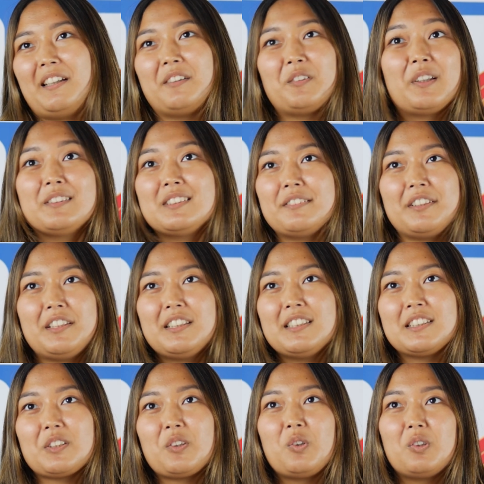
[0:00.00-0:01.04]
a Grand
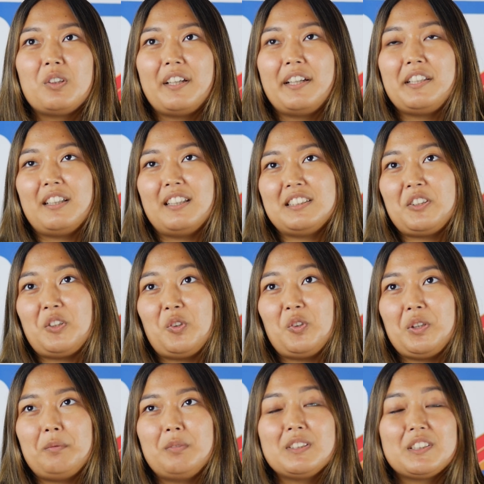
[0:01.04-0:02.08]
Swiss or any other
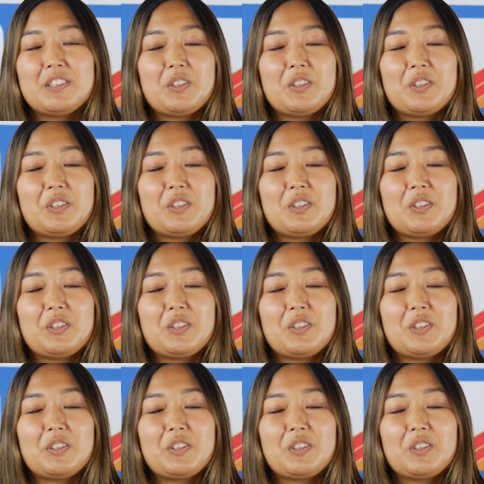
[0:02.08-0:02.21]
tournament.